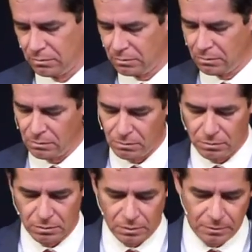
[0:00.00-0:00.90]

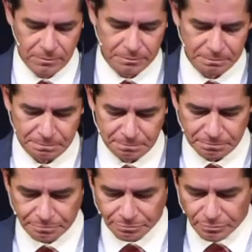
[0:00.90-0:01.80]

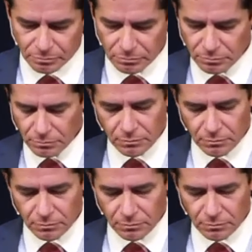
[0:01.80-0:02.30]
[no speech]